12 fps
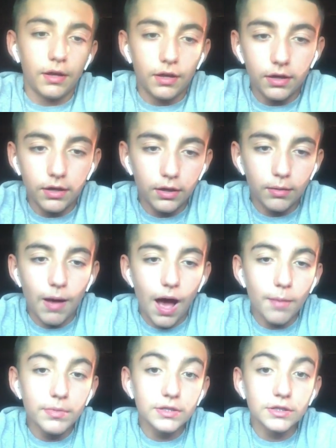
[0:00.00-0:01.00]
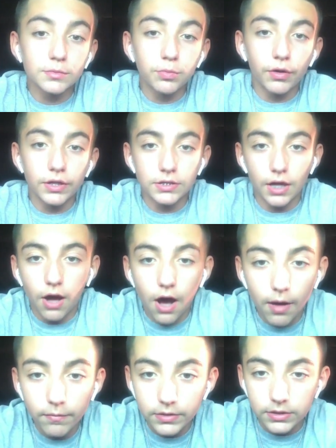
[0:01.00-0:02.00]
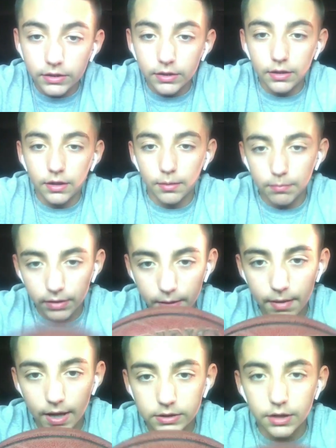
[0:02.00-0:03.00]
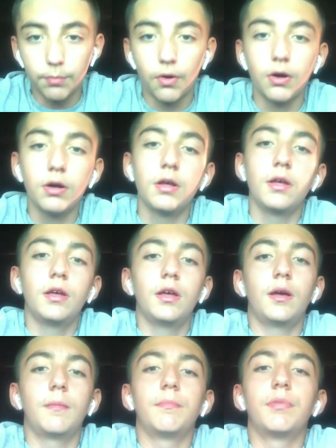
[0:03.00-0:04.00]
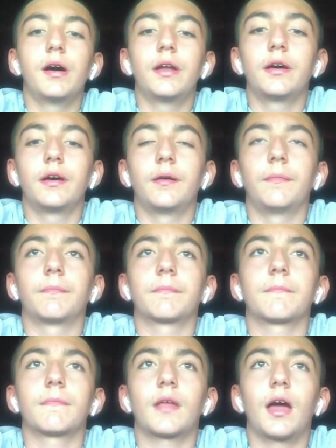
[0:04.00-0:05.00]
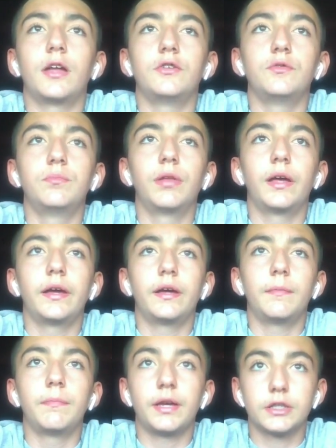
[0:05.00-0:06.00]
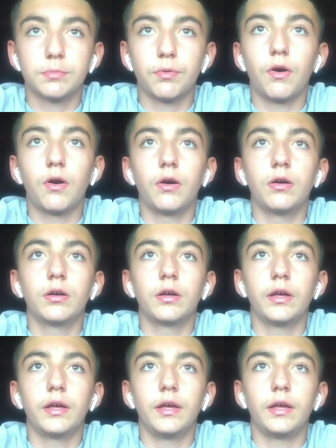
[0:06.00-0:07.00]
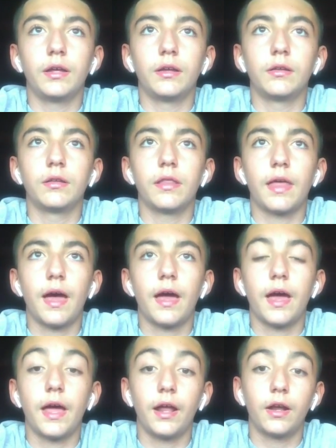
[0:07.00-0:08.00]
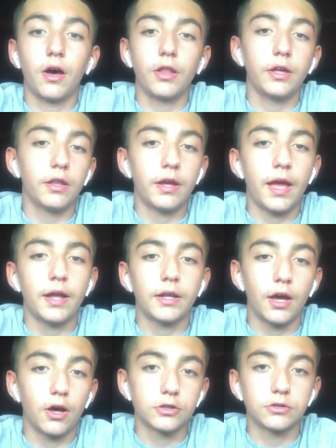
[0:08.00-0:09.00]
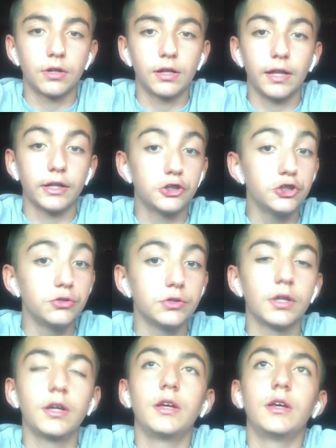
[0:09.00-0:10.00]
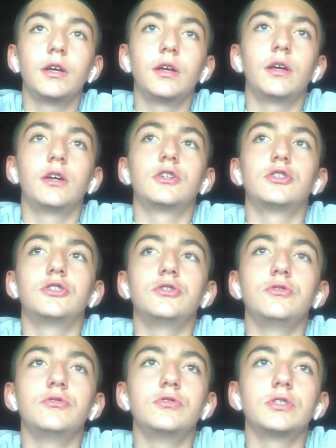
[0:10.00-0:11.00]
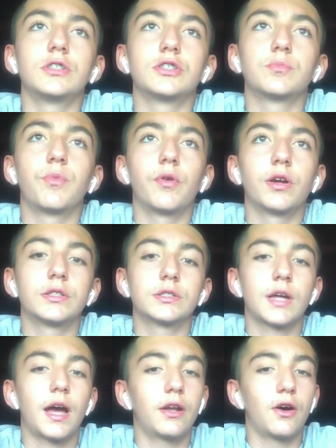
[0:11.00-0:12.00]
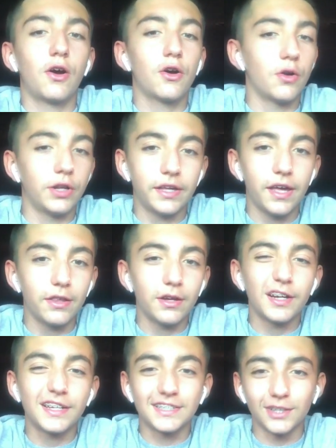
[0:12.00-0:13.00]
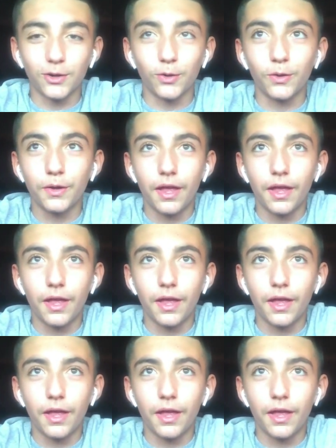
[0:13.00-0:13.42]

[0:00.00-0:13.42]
Hobbies and sports, I obviously play basketball, but I do play baseball in that, and on the other hand, I also collect shoes and sports kind of all go together, so